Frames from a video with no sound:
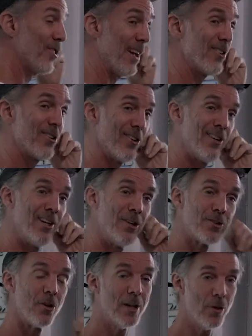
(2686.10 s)
center.
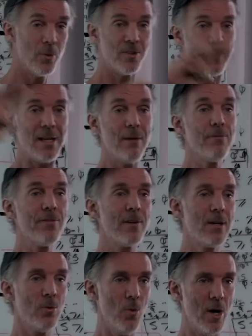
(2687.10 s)
So in other words, the
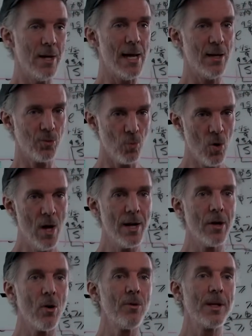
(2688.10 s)
infinite one has
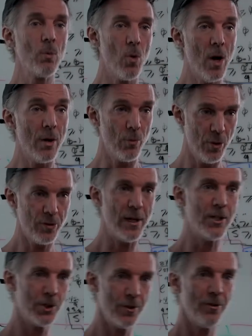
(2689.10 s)
one and only one
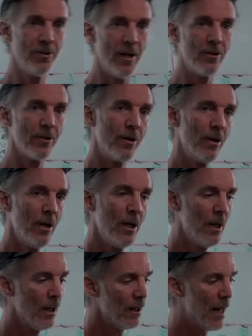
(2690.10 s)
rotational center.
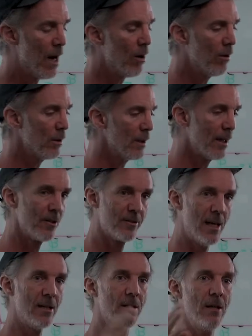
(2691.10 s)
Now, let us
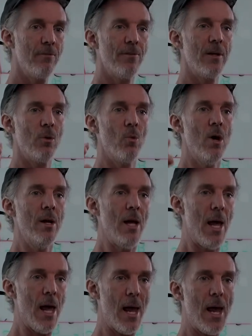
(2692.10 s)
take the infinite one
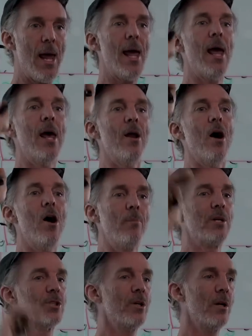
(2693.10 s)
and
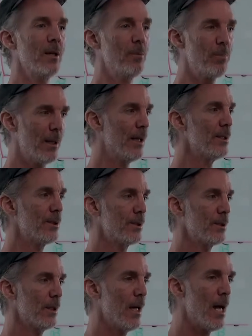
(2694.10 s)
arbitrarily
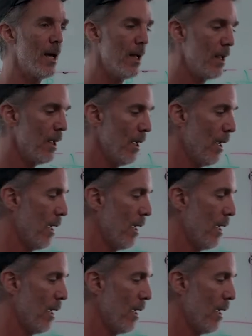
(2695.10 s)
place a